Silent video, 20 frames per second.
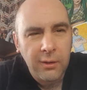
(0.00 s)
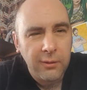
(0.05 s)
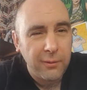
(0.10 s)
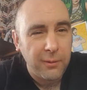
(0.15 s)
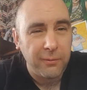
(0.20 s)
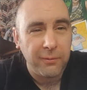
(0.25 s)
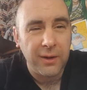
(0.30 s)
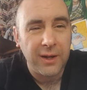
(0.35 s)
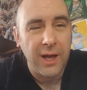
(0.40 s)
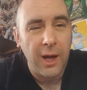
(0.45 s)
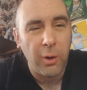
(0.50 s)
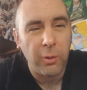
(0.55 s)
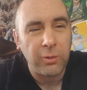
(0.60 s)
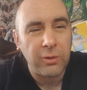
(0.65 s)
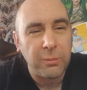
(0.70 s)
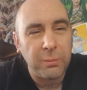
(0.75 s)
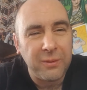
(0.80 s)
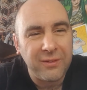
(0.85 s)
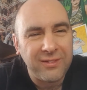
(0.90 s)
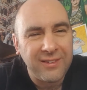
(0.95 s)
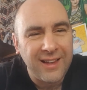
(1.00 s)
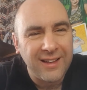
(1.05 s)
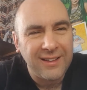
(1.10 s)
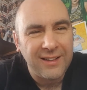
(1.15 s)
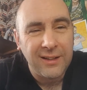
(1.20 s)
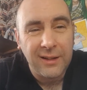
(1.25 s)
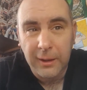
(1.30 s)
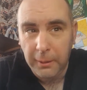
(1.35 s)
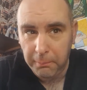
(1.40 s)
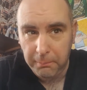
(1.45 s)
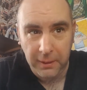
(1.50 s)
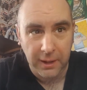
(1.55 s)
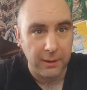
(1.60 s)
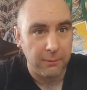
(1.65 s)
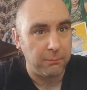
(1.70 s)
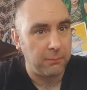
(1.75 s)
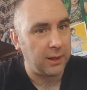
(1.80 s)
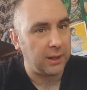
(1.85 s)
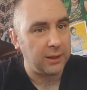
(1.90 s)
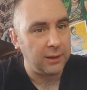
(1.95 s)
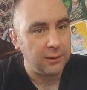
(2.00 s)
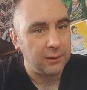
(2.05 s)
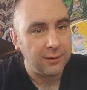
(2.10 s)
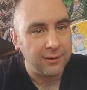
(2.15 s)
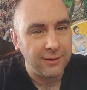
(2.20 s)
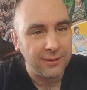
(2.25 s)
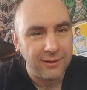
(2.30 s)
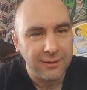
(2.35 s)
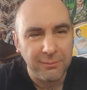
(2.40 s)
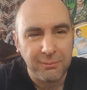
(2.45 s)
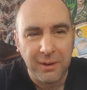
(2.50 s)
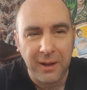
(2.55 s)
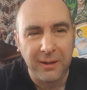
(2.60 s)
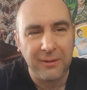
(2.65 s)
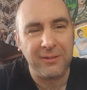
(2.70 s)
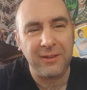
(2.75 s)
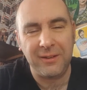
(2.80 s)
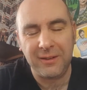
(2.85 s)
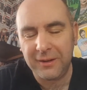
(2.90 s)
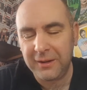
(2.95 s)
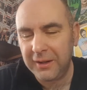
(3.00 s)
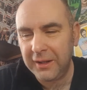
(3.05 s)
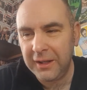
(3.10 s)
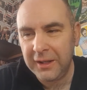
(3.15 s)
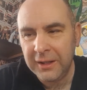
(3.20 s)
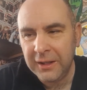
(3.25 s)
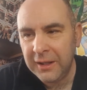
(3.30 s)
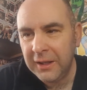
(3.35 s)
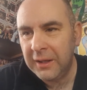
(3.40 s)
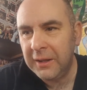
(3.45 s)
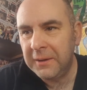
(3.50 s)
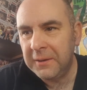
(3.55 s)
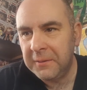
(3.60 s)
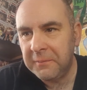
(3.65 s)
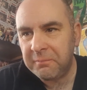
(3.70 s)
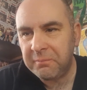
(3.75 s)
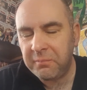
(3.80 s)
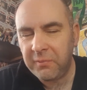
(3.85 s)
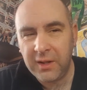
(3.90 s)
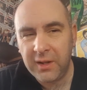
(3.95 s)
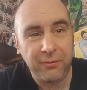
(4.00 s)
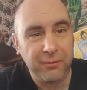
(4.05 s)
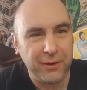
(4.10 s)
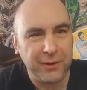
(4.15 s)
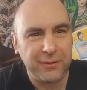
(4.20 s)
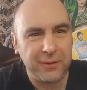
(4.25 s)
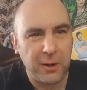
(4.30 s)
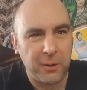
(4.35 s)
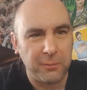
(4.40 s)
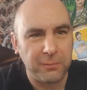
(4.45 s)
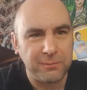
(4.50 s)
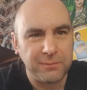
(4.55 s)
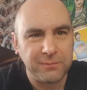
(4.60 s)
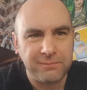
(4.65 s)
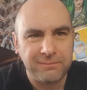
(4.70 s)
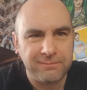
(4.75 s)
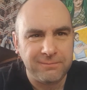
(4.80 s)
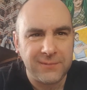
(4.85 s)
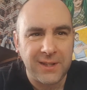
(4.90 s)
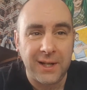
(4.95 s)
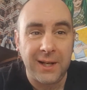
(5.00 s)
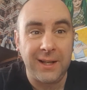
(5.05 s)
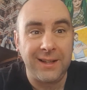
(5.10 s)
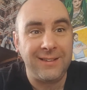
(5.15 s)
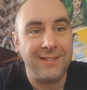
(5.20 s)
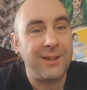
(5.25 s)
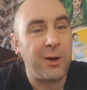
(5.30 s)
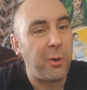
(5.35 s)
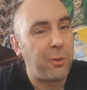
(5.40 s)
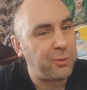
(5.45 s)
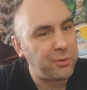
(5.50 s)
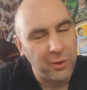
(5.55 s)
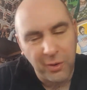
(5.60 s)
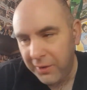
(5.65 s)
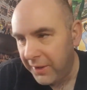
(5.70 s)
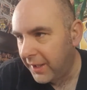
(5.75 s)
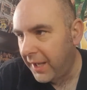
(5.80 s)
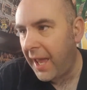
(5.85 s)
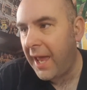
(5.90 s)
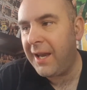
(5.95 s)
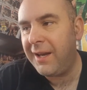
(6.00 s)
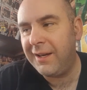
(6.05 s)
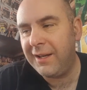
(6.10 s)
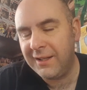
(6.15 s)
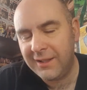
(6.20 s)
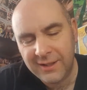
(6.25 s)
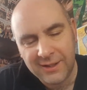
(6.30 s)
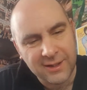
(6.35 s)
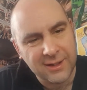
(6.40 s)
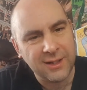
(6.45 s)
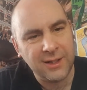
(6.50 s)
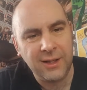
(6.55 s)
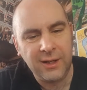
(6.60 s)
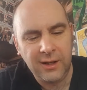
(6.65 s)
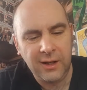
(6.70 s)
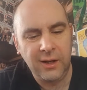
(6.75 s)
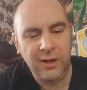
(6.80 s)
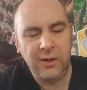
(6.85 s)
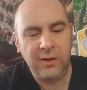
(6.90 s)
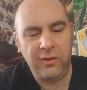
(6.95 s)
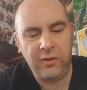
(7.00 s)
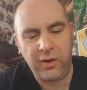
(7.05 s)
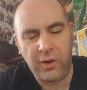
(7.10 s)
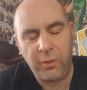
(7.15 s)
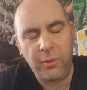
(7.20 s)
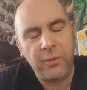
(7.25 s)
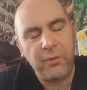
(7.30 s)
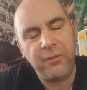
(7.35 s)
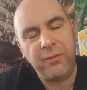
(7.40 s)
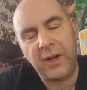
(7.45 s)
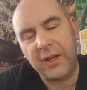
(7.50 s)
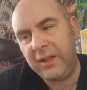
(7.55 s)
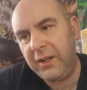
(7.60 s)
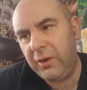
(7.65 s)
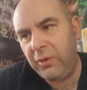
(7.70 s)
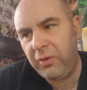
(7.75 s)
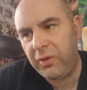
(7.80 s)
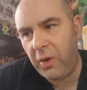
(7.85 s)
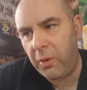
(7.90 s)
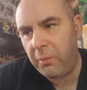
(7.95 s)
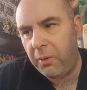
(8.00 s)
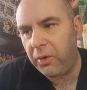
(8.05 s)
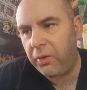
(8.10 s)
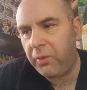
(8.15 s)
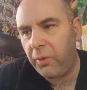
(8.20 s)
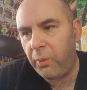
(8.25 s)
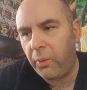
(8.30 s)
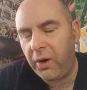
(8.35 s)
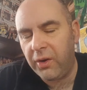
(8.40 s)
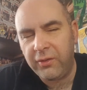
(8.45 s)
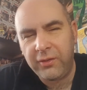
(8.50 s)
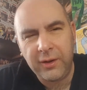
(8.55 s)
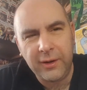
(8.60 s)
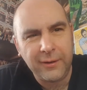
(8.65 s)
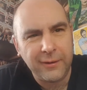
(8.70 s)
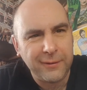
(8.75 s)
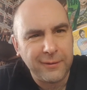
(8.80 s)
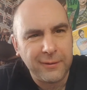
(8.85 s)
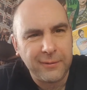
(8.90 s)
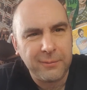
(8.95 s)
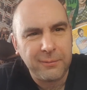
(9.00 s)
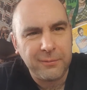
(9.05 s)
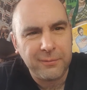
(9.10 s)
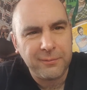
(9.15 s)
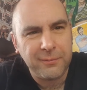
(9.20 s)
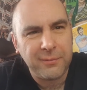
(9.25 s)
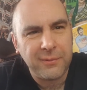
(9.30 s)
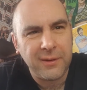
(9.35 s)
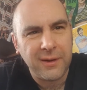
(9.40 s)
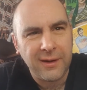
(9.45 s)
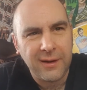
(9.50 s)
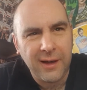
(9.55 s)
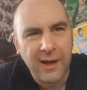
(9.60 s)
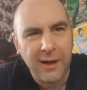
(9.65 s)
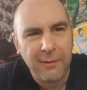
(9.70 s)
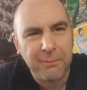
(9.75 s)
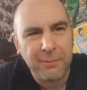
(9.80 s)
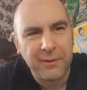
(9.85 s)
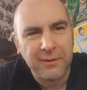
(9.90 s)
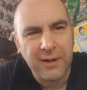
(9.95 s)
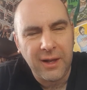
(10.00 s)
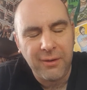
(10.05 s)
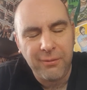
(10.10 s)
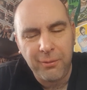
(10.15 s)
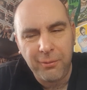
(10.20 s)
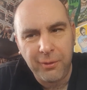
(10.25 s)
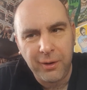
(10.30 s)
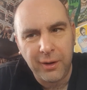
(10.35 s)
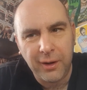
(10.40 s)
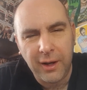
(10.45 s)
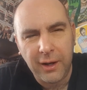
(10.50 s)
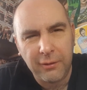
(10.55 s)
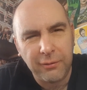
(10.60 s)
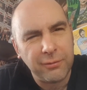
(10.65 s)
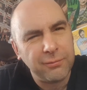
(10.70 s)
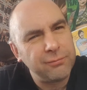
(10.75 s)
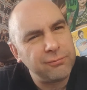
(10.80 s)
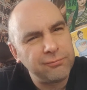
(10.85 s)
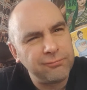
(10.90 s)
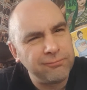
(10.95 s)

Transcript: So if you get 100%, you beat me, basically. If you don't, then it goes on again. So thank you so much for watching. I've been Dave in real life.